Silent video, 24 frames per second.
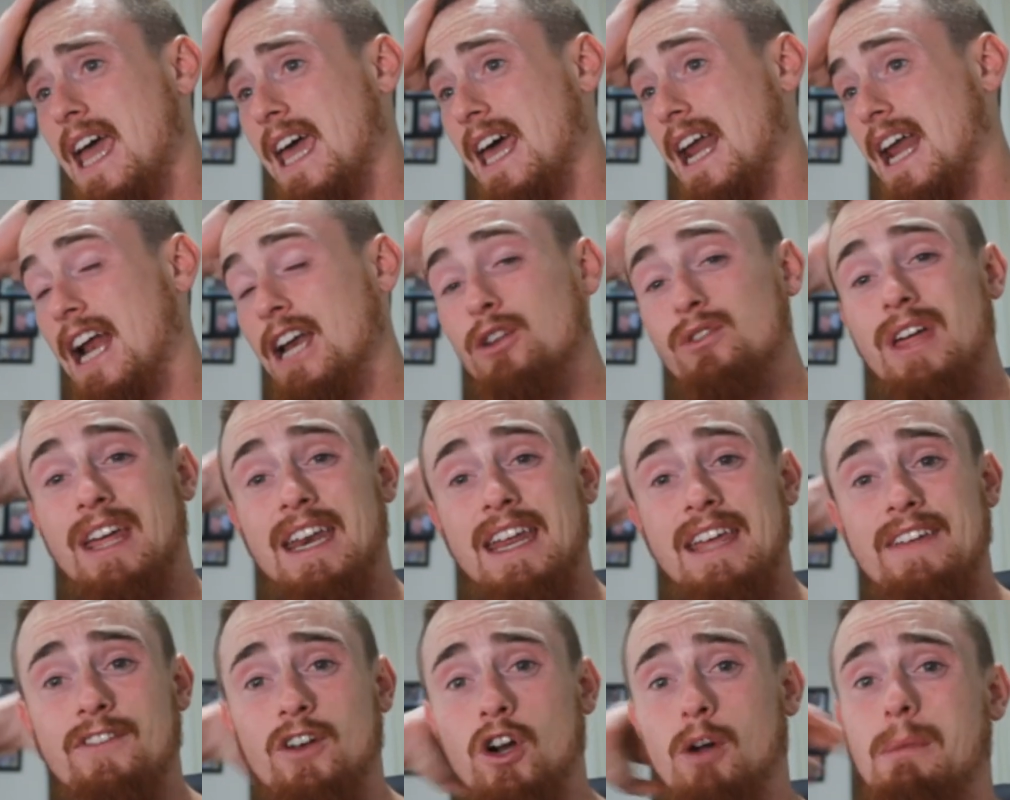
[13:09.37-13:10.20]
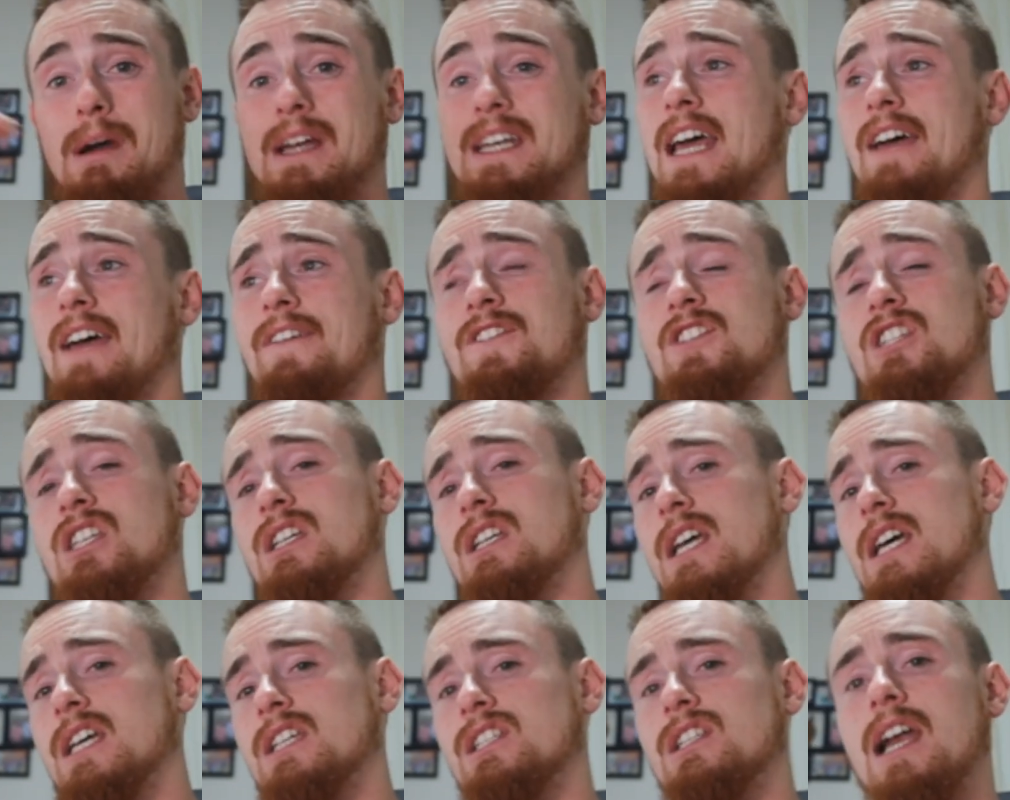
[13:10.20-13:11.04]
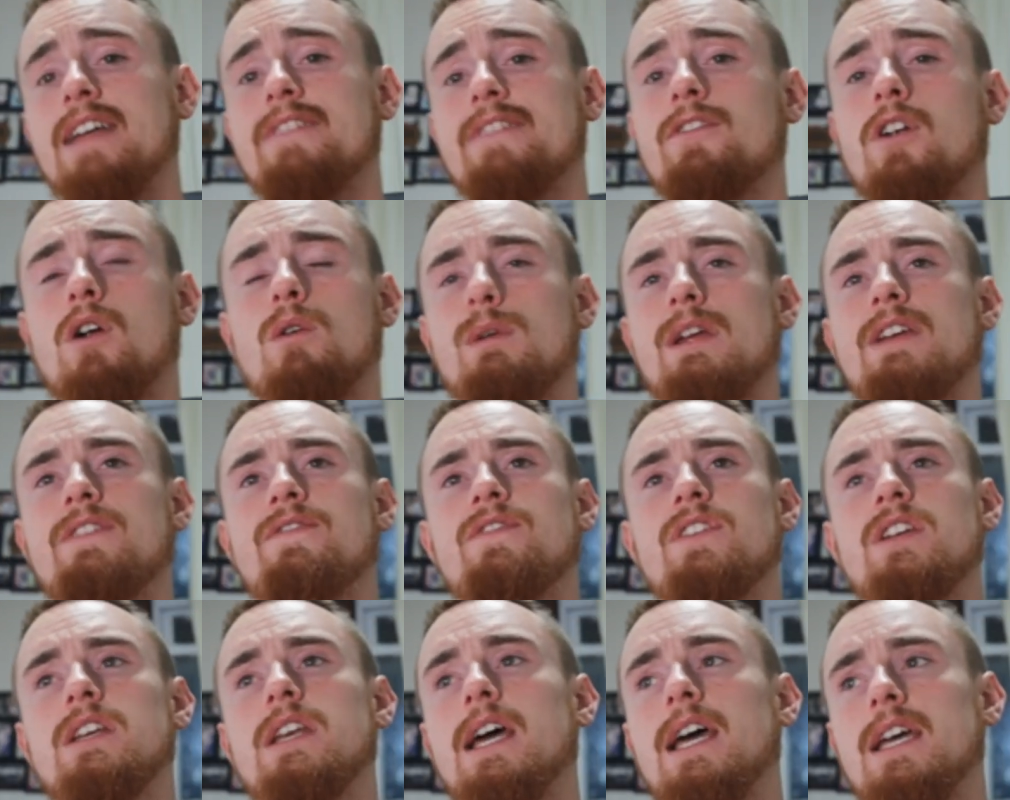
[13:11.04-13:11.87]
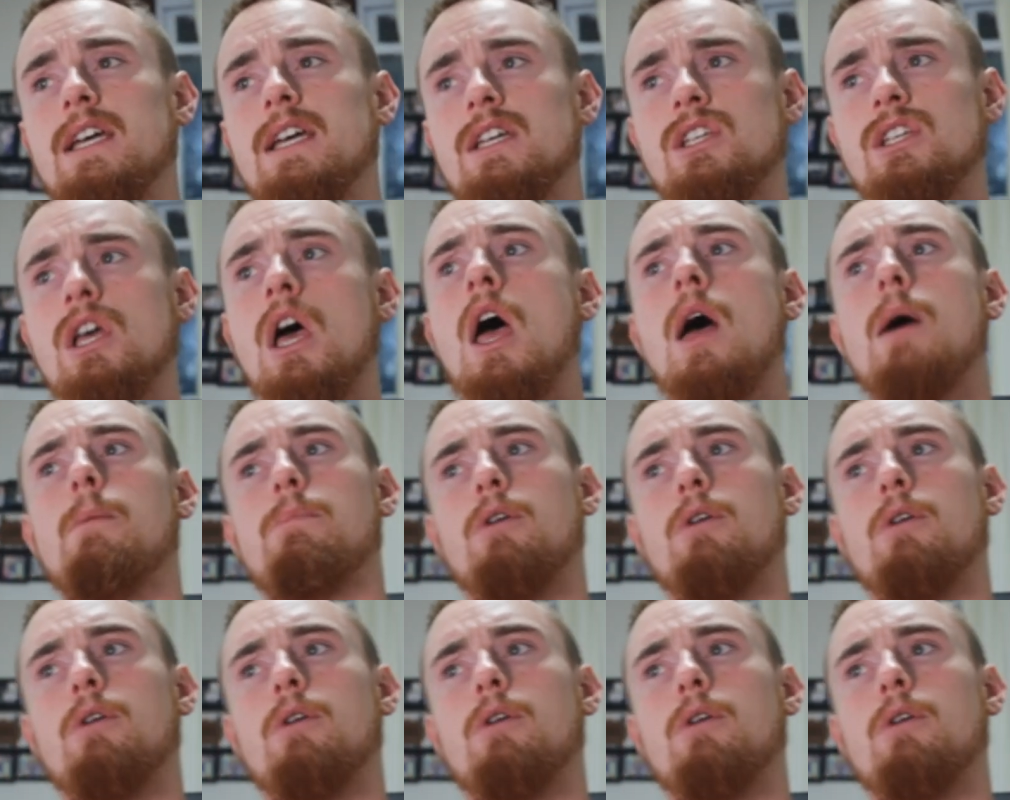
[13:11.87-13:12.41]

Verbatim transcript: And I do that even on my deficit days, not even on refeed days,